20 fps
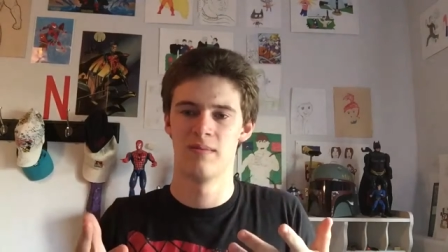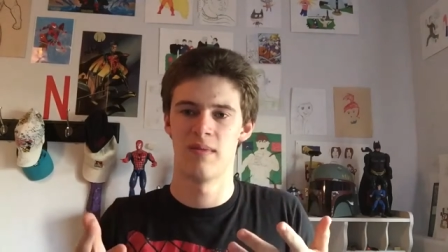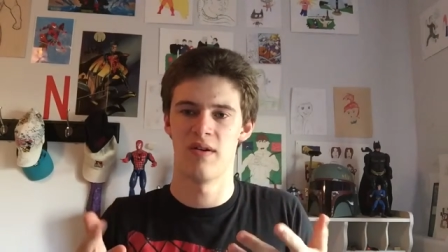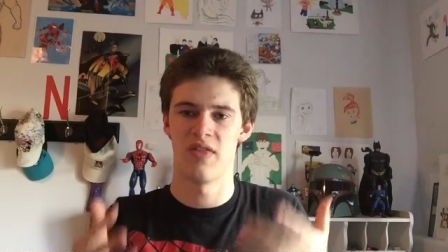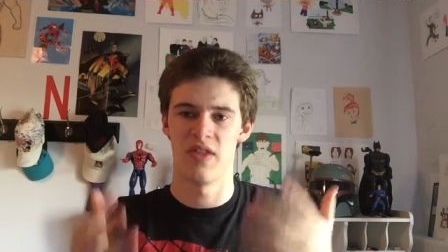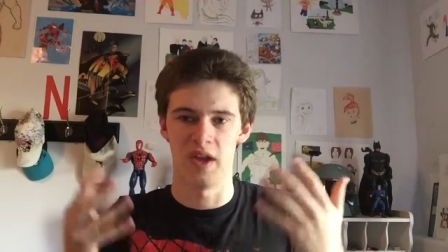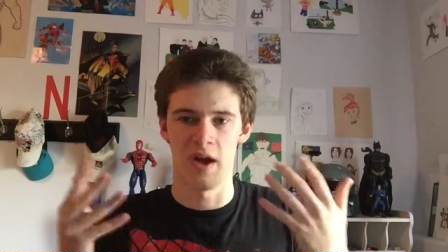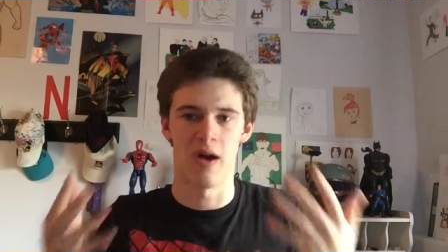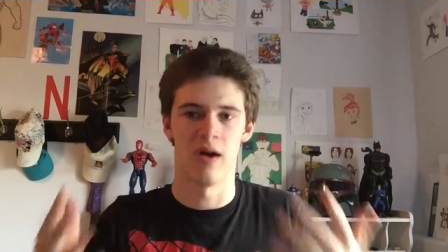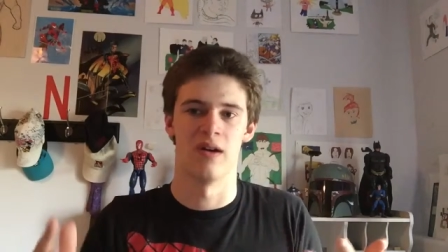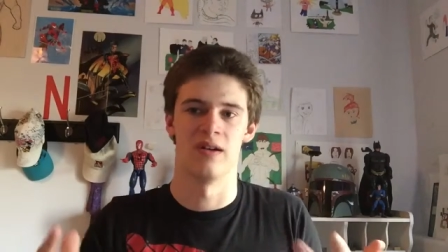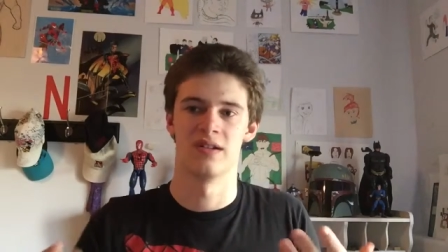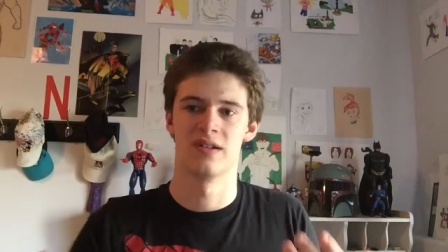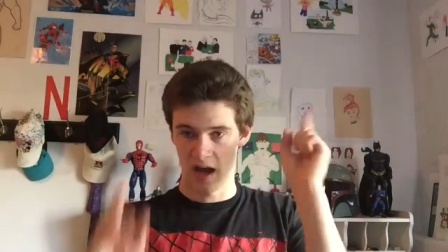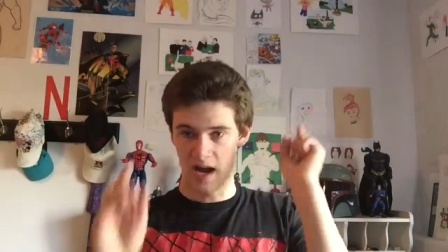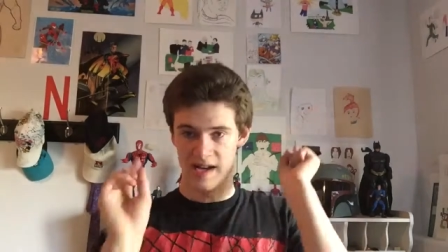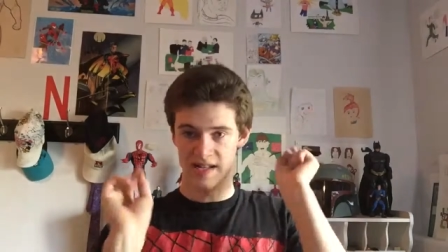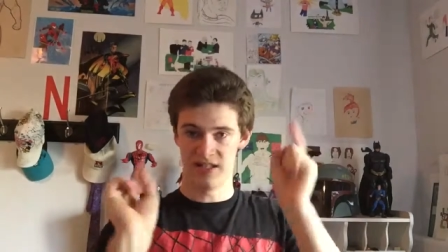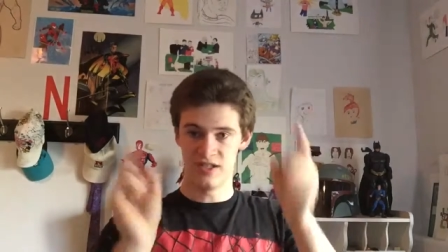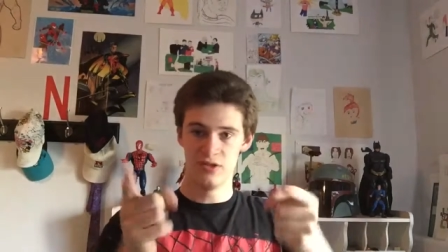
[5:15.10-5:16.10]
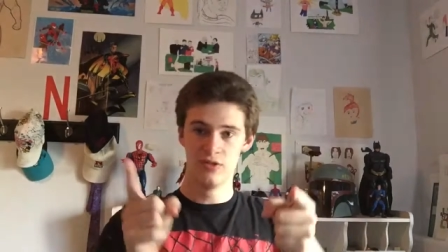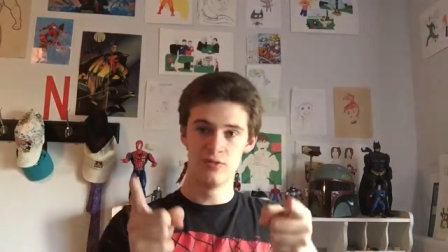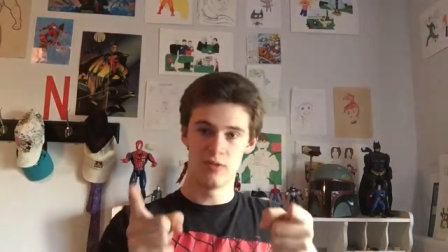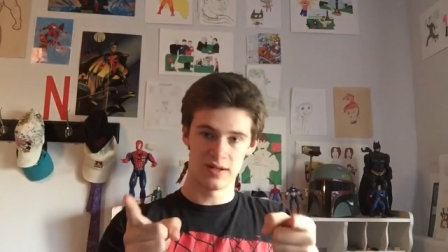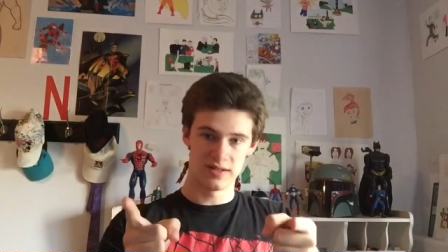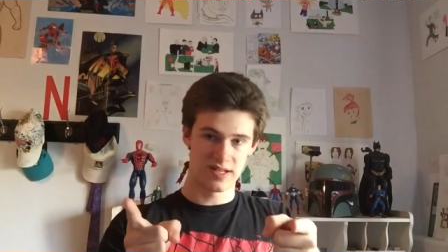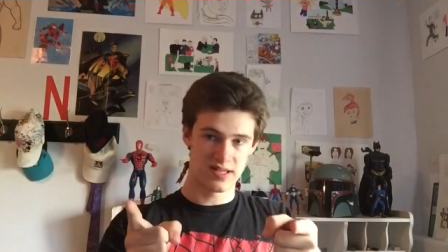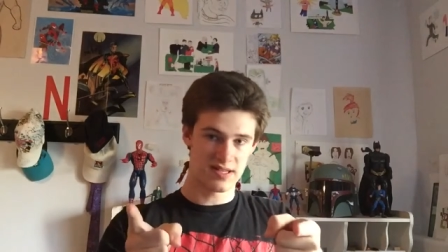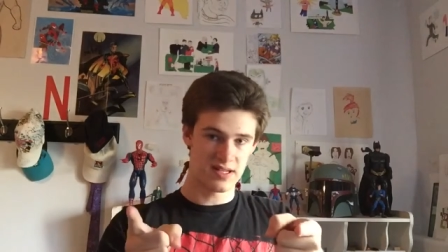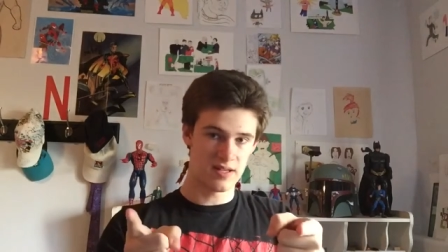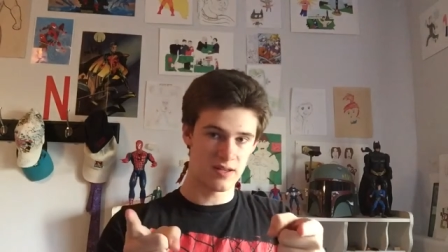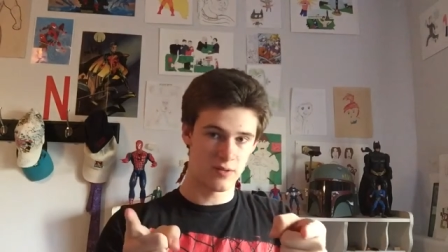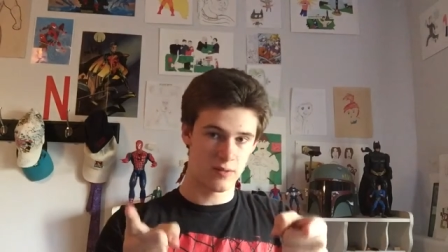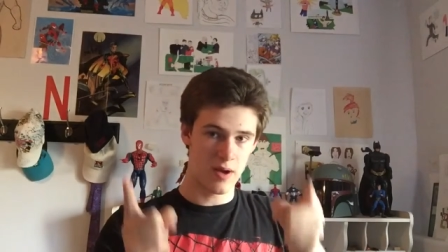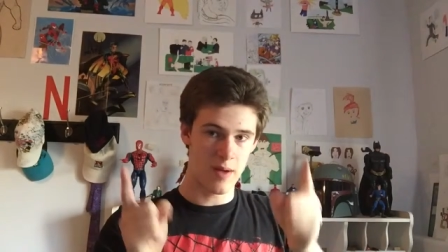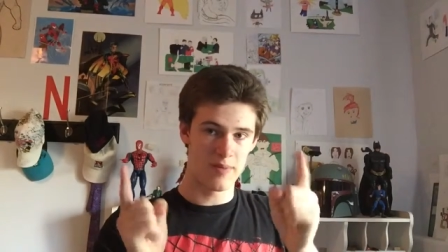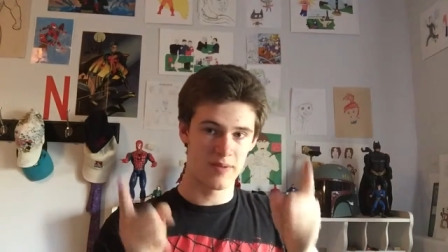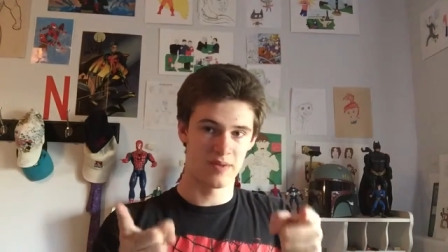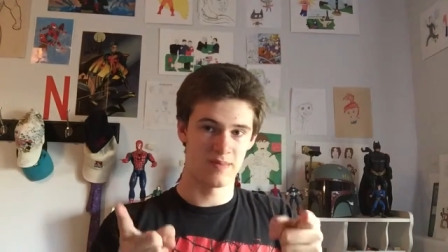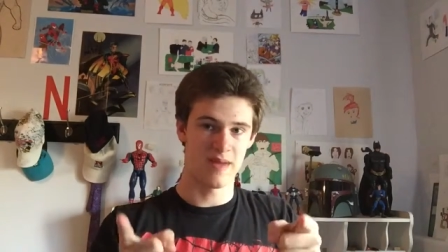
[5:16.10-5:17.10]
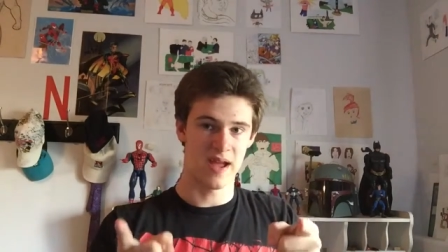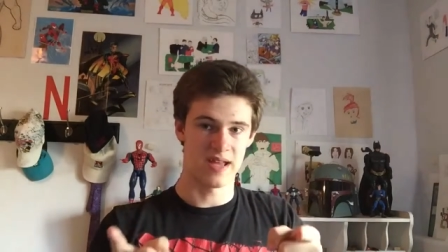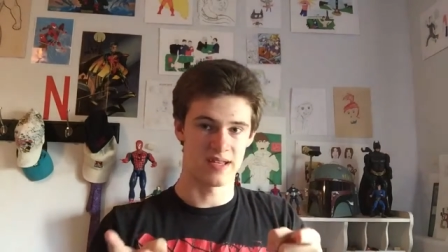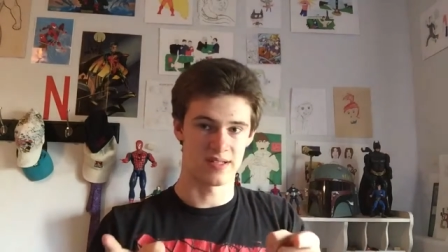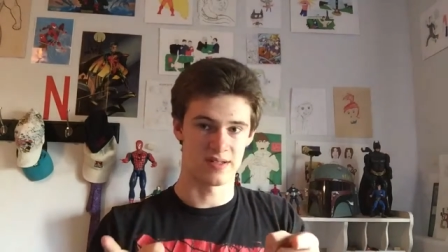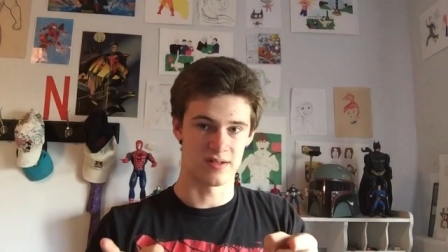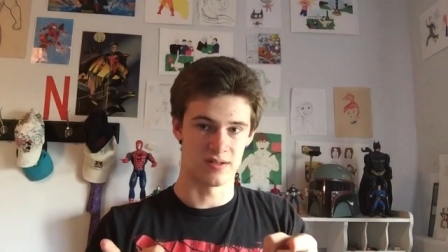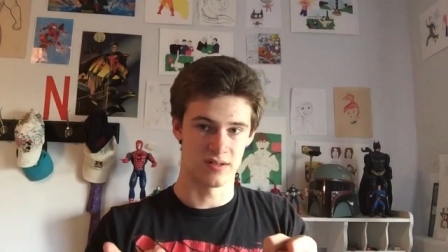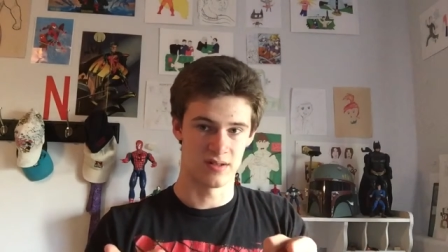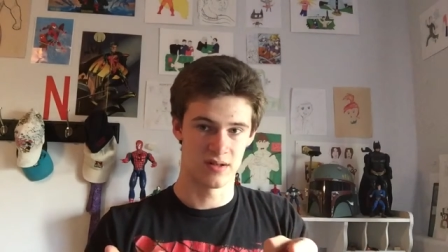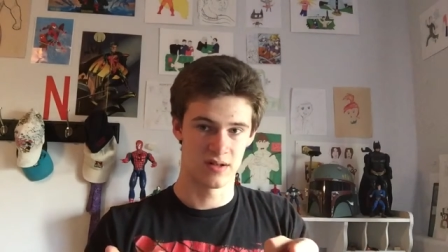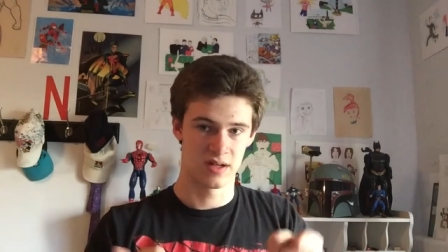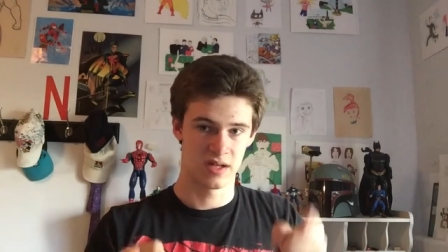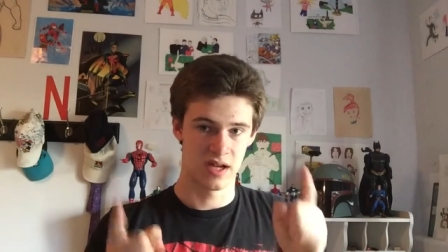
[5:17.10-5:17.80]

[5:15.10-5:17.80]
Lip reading: but they aren't. I do want to see the Weapon Master,